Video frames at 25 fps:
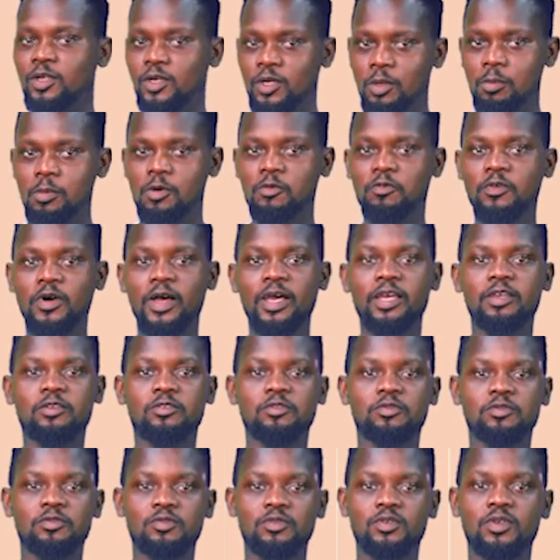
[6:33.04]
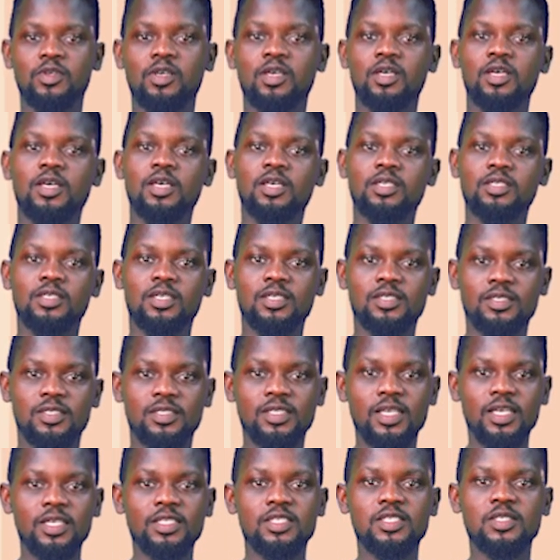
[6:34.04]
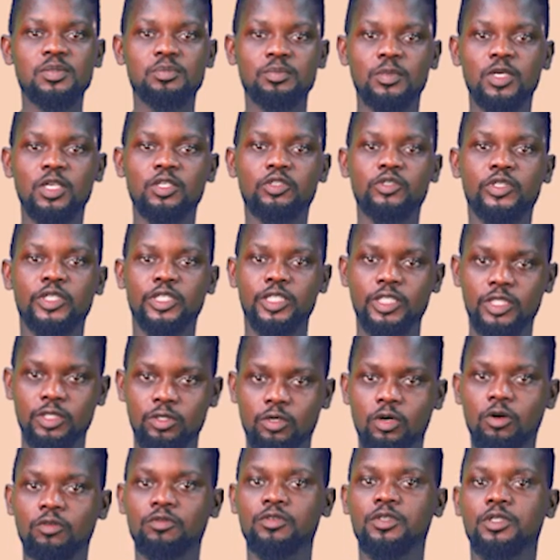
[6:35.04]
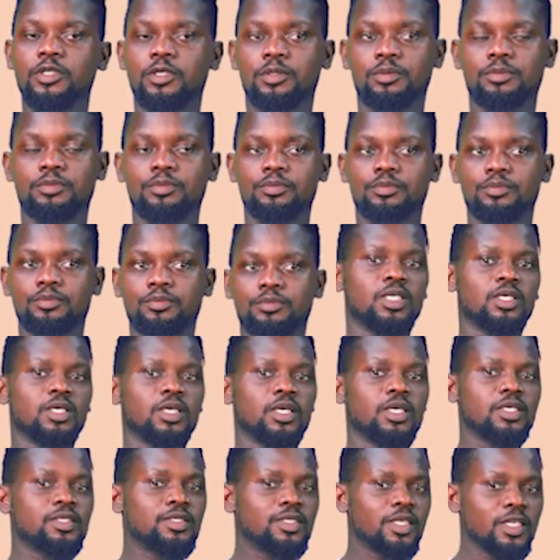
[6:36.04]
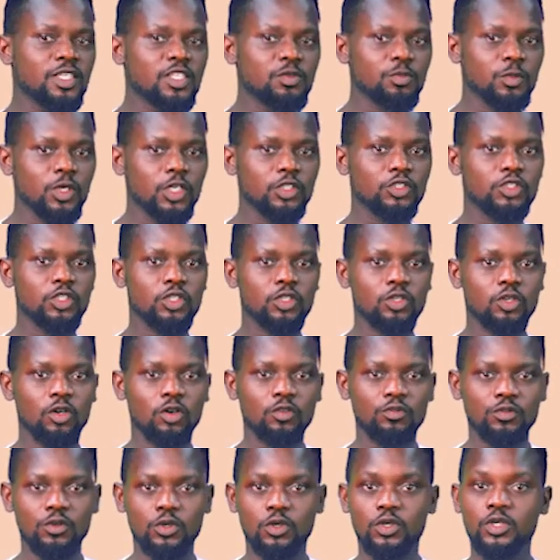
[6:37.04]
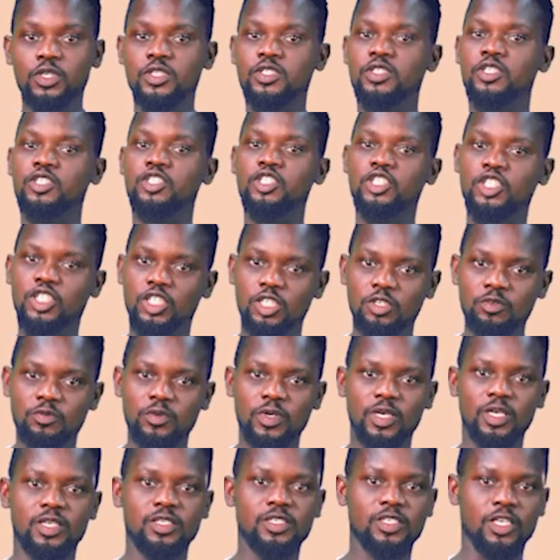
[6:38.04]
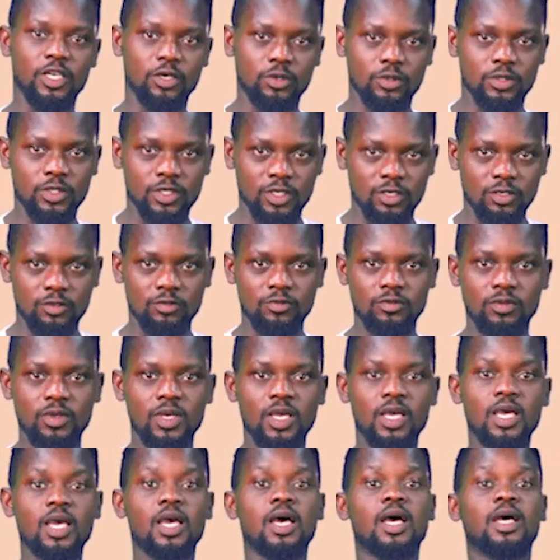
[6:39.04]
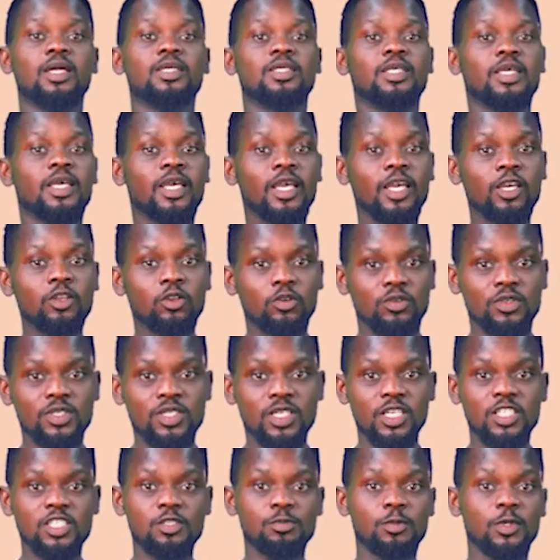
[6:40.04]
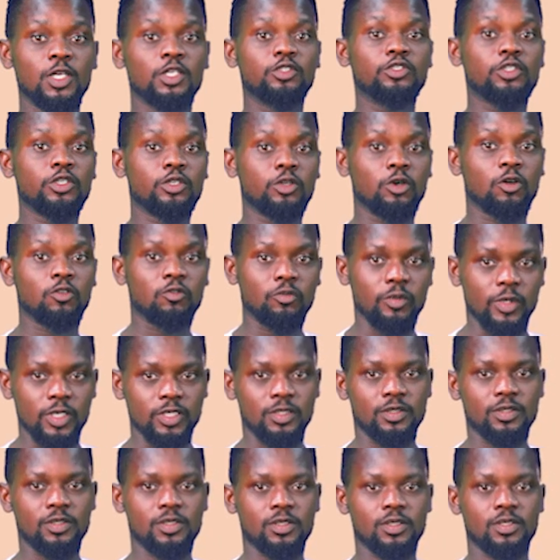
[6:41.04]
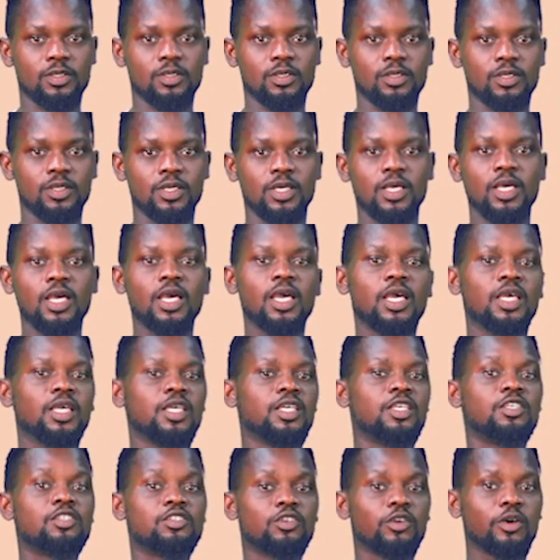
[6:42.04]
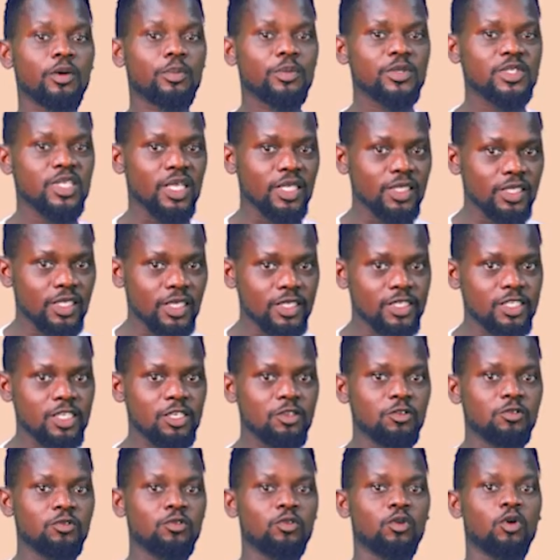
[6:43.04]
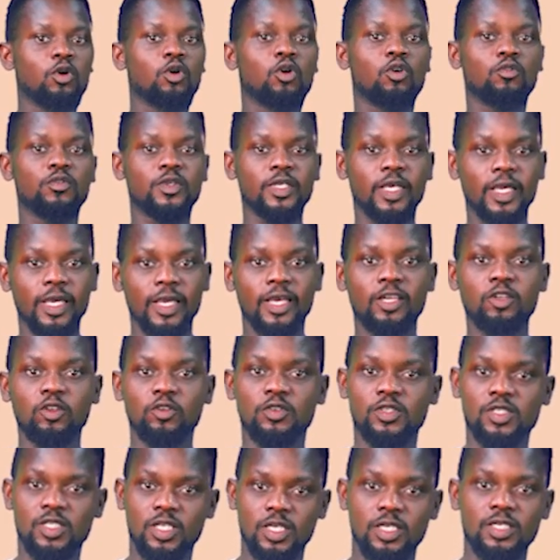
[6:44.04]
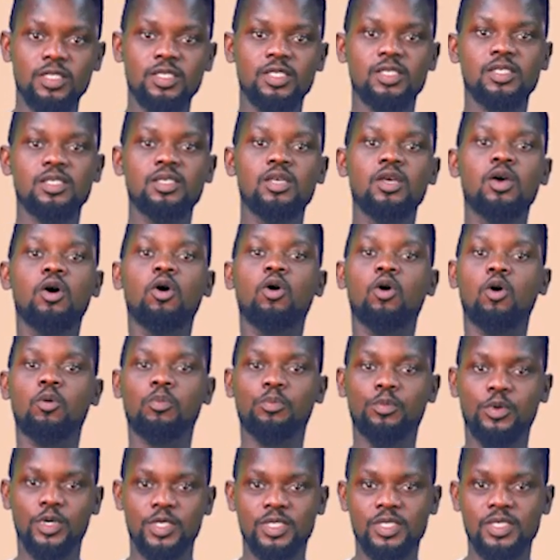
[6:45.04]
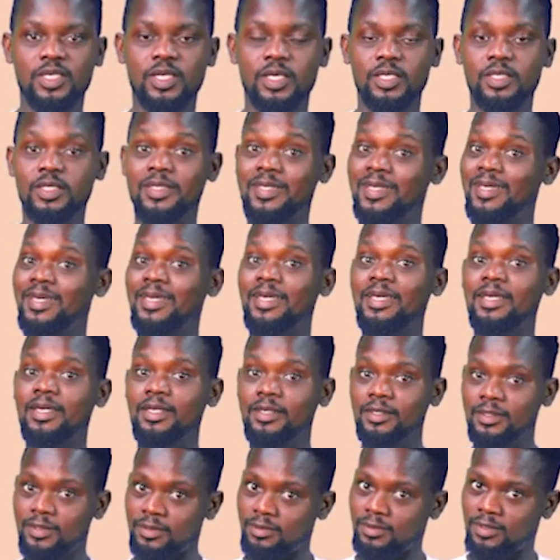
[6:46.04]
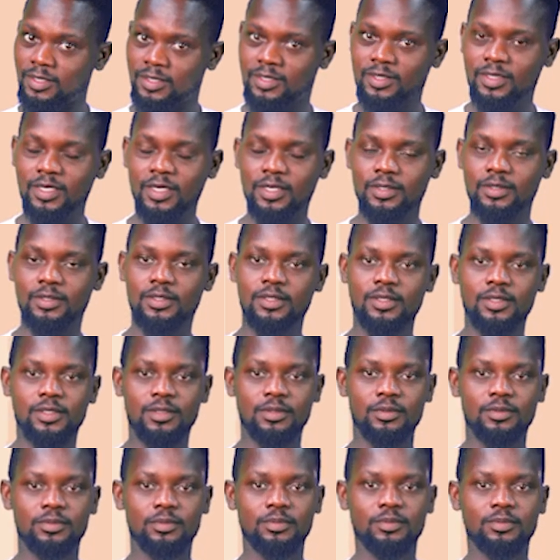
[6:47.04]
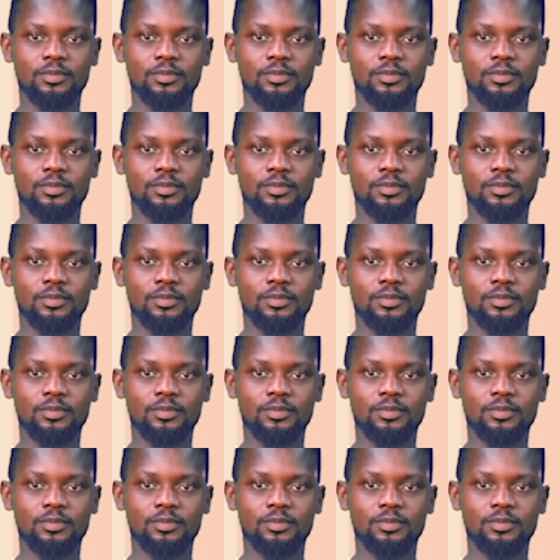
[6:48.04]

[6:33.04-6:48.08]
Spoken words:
Number 5, the state military governor. A state military governor is the chief executive and the head of state military governments. He is the representative of the head of state or president in the states.